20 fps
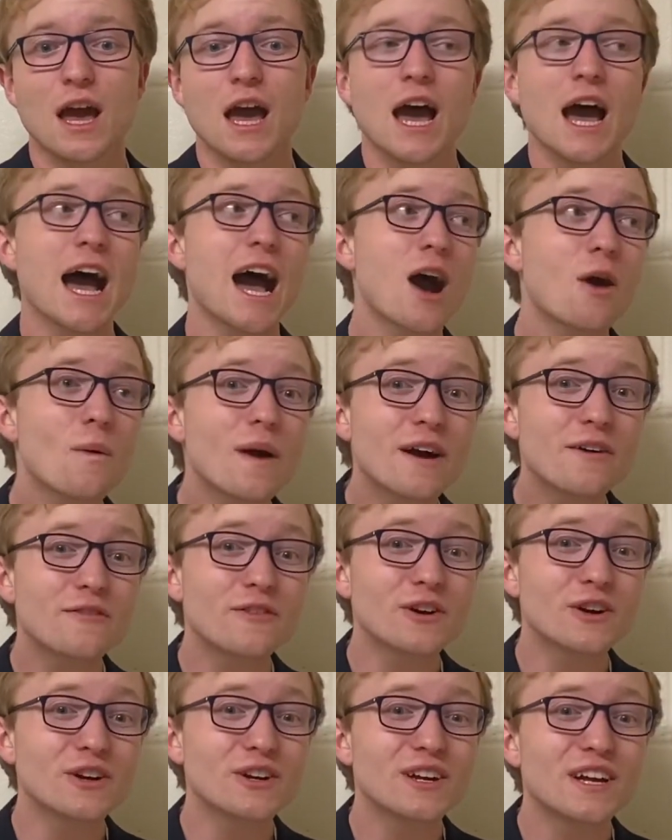
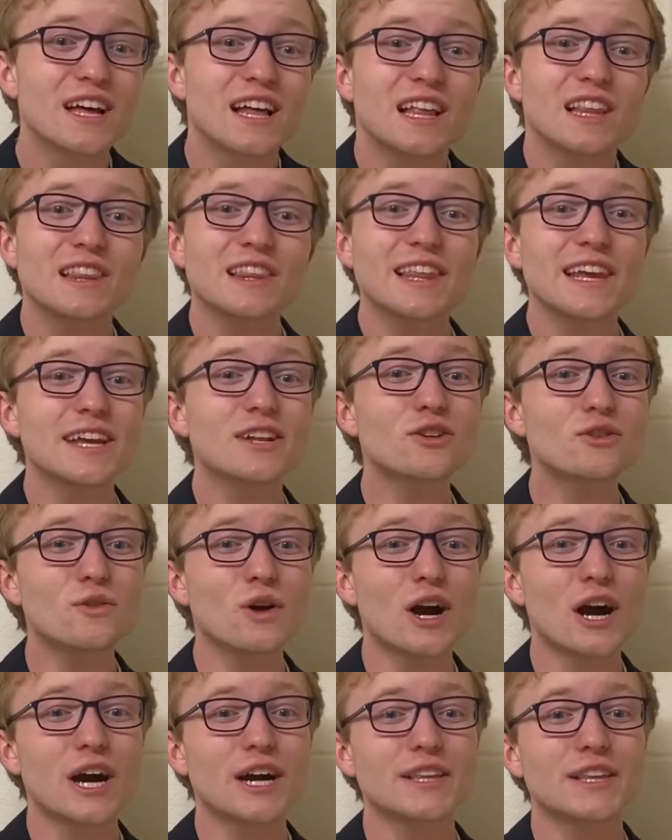However, later
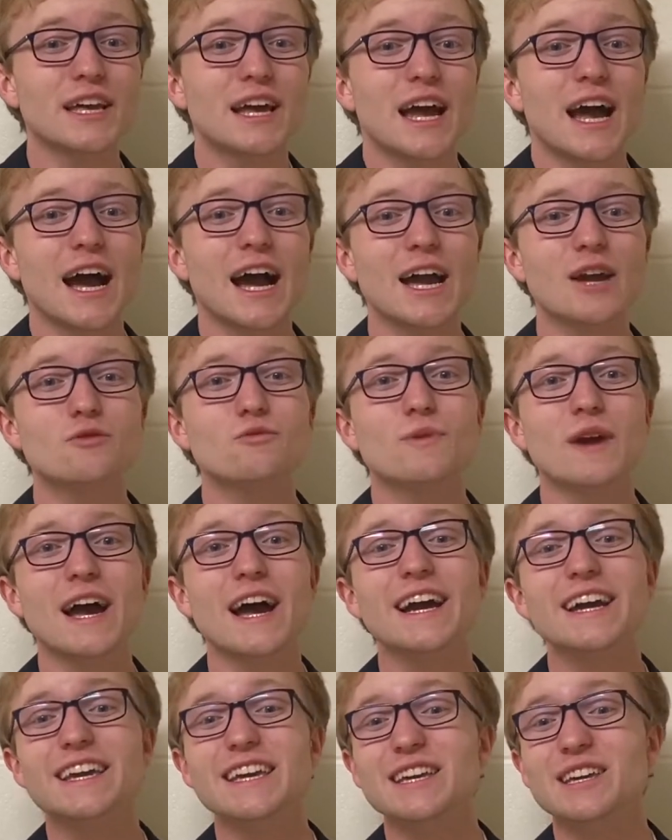on,
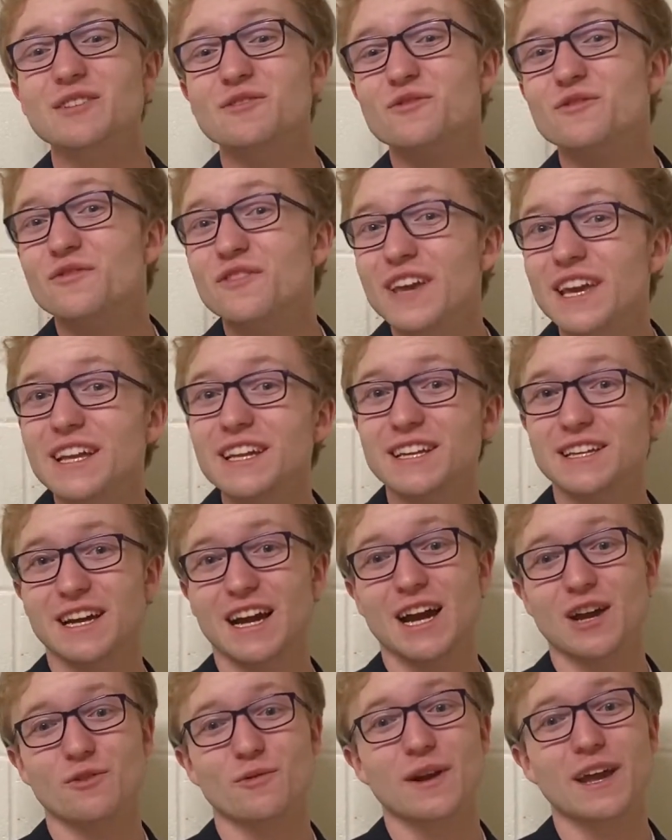Iraq invaded
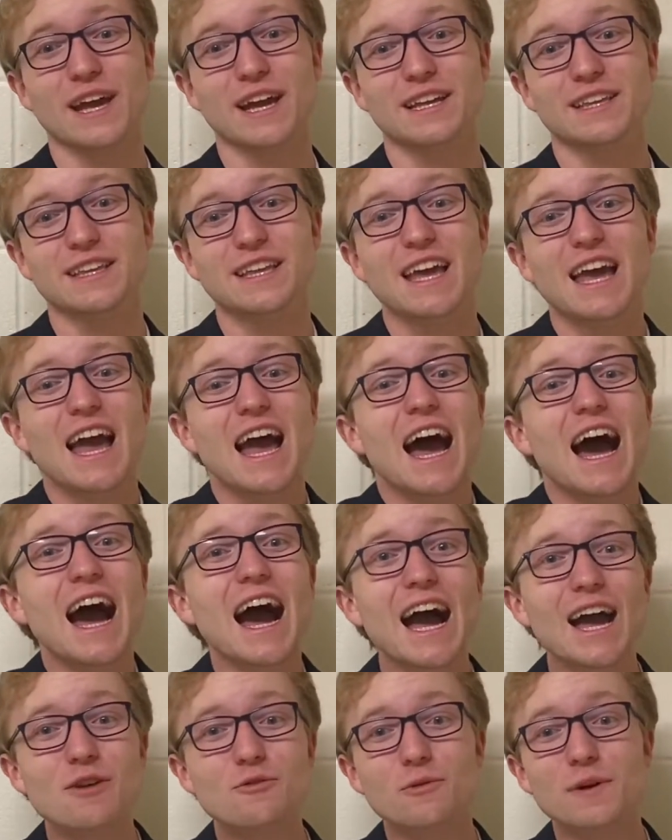Iran.
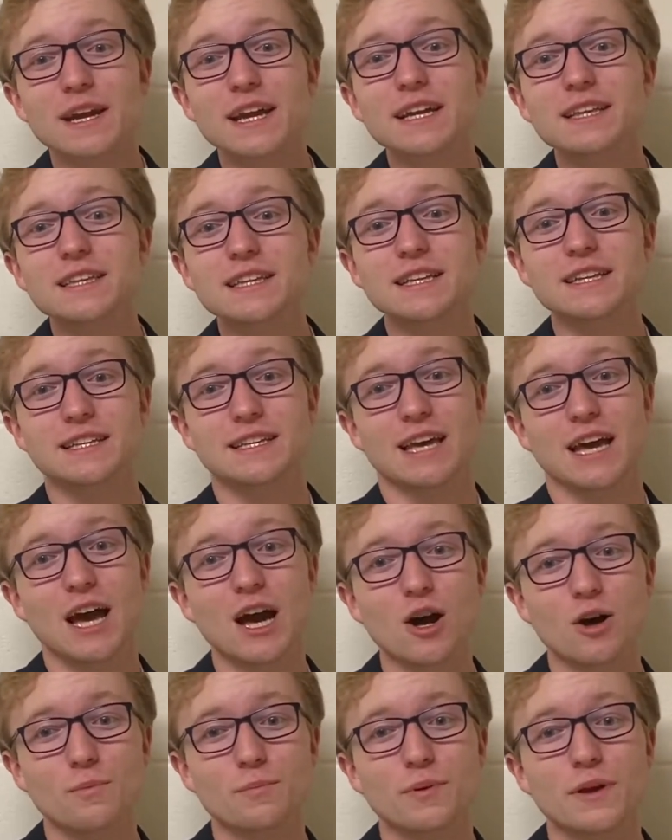Iran needed
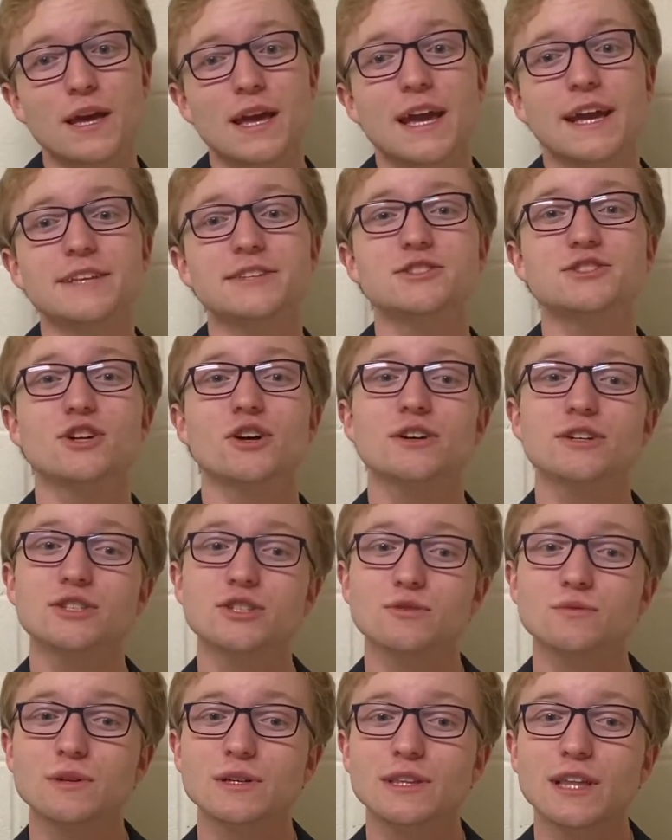help and started
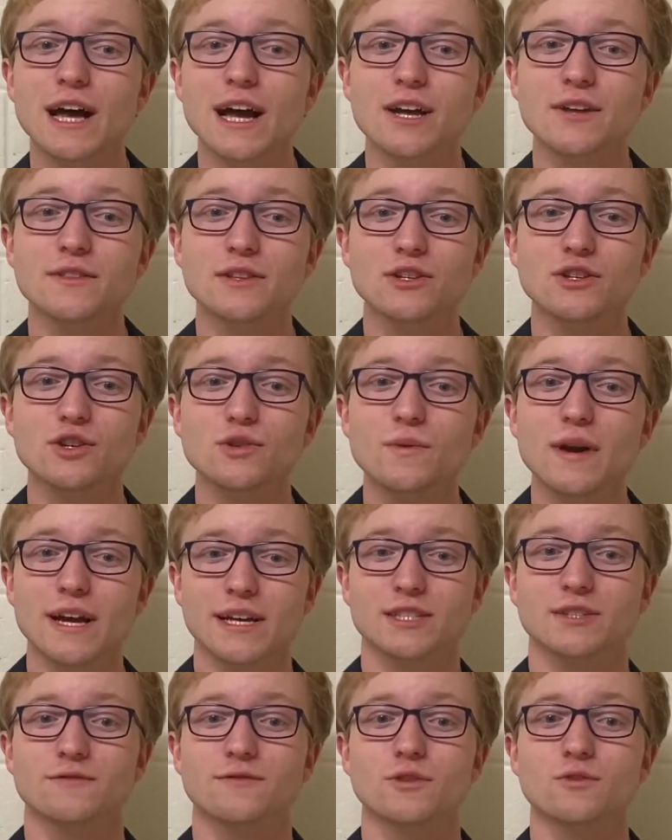to rely on the
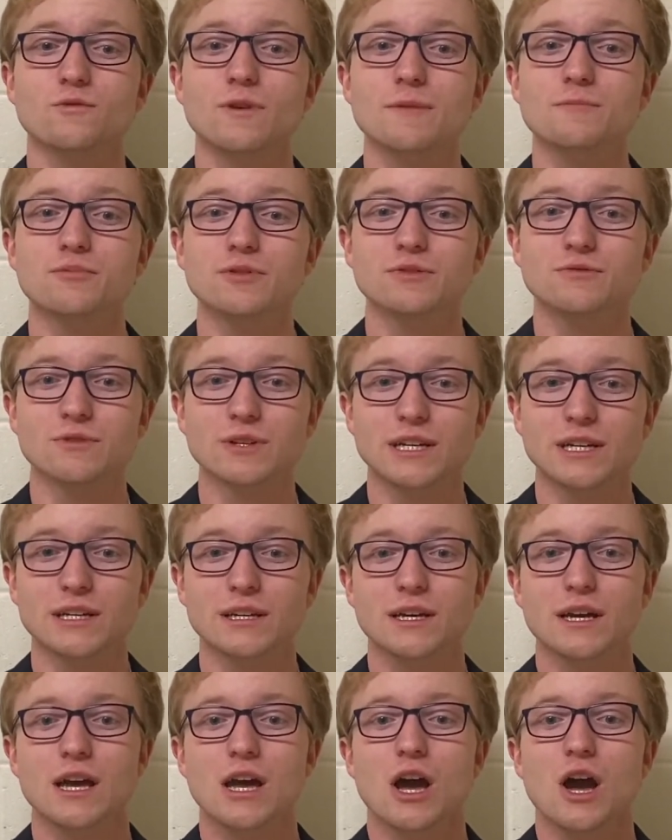U.S. for weaponry.
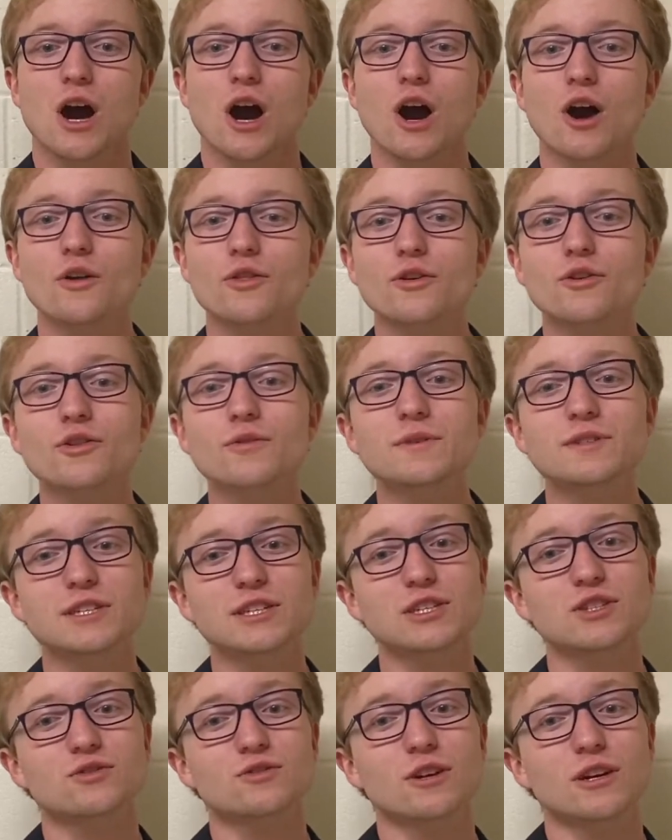Although there was a
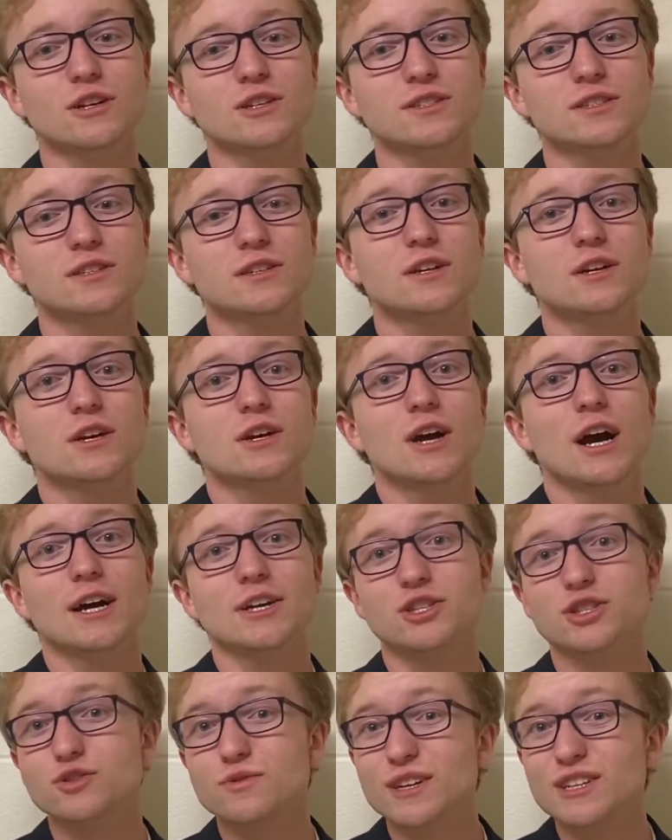
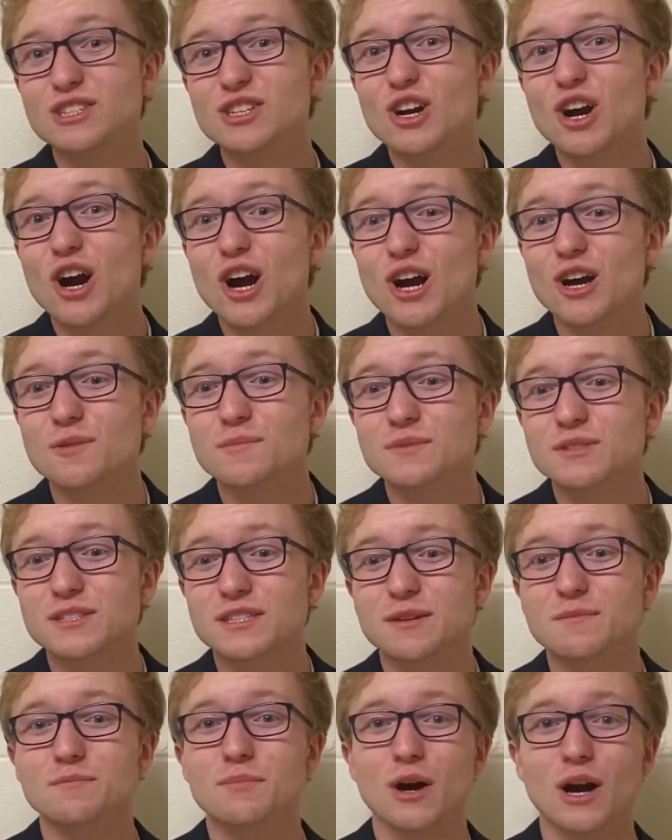strict arms
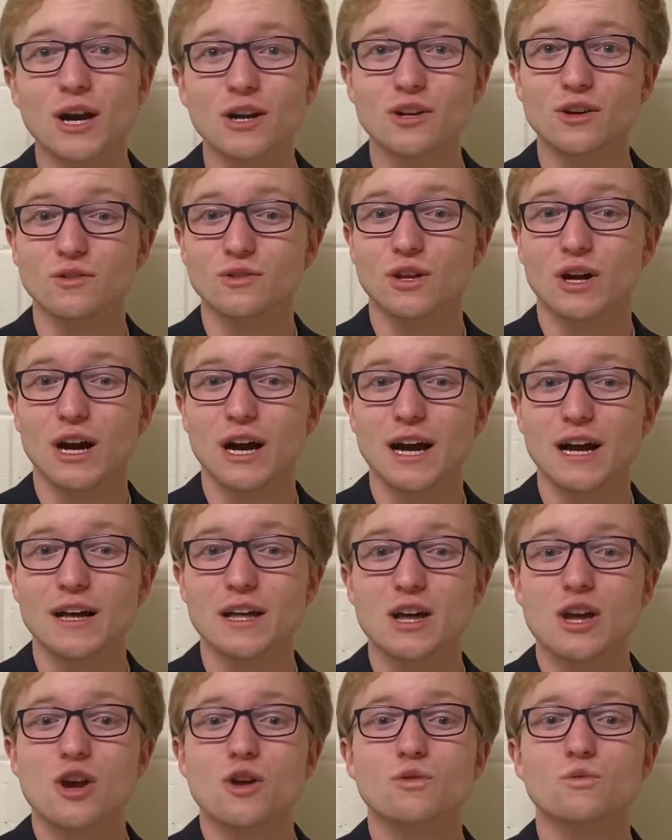embargo law,
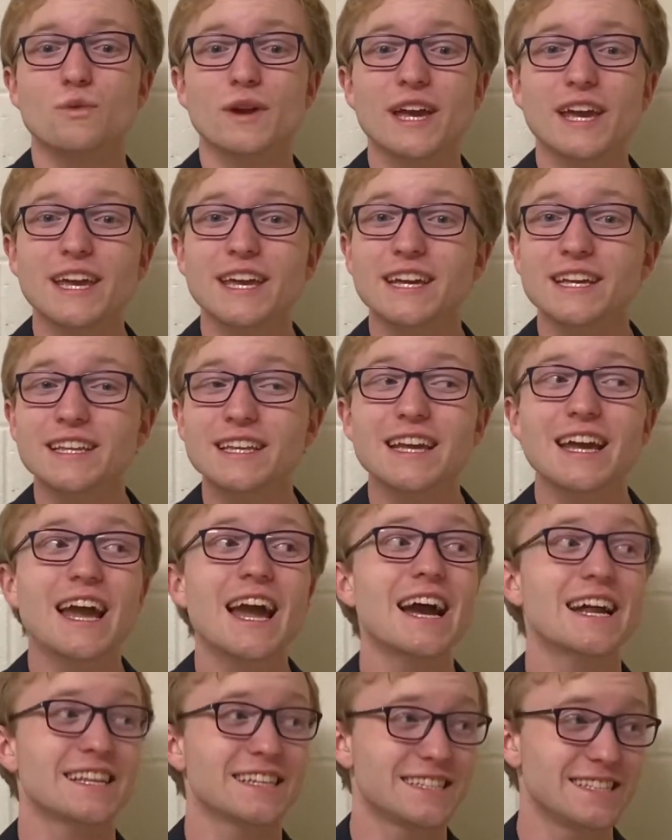Reagan
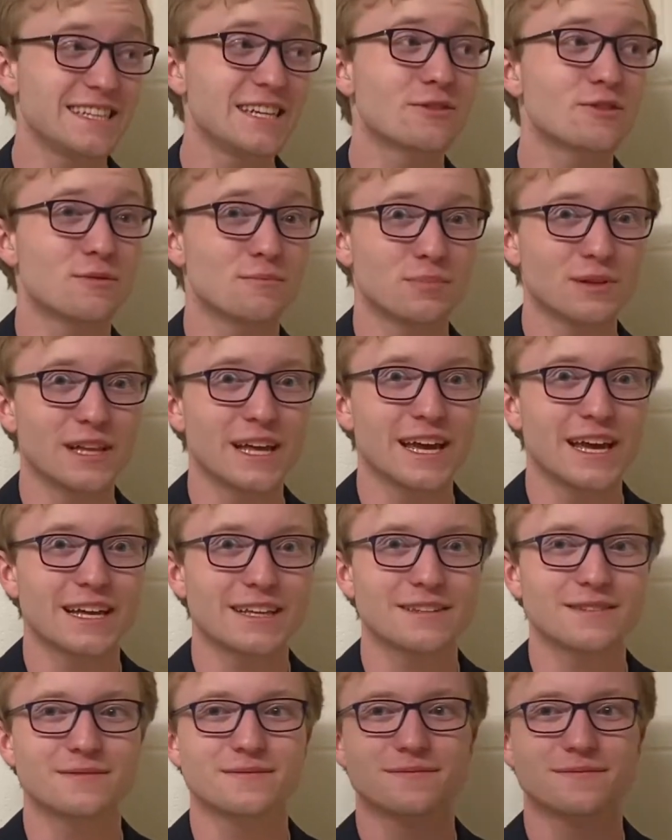had a secret plan.